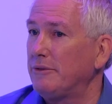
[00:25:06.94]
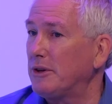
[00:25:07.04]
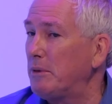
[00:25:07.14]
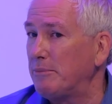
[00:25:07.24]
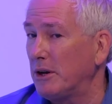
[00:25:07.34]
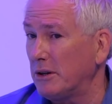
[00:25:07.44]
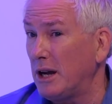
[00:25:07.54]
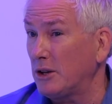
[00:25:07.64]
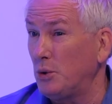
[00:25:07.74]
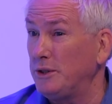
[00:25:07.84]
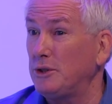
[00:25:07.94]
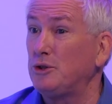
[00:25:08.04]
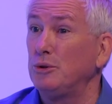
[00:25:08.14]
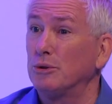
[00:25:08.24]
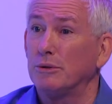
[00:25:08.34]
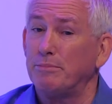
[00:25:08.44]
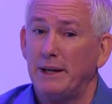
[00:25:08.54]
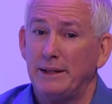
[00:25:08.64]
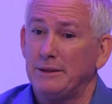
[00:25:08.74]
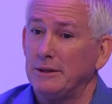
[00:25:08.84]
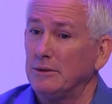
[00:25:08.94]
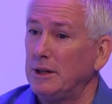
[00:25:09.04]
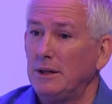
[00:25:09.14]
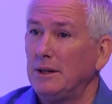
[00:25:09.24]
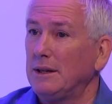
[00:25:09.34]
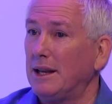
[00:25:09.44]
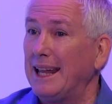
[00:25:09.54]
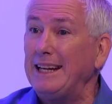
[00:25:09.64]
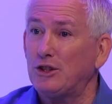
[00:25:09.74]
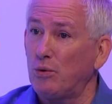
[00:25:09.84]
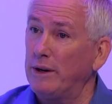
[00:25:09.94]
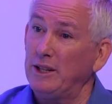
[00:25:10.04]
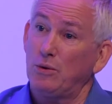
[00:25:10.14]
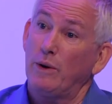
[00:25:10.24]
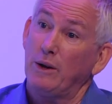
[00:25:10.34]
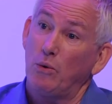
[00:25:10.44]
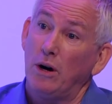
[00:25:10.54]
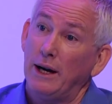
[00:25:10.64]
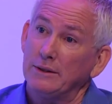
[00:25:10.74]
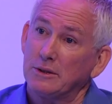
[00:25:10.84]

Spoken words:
Some of them are not going to tour until late 2021.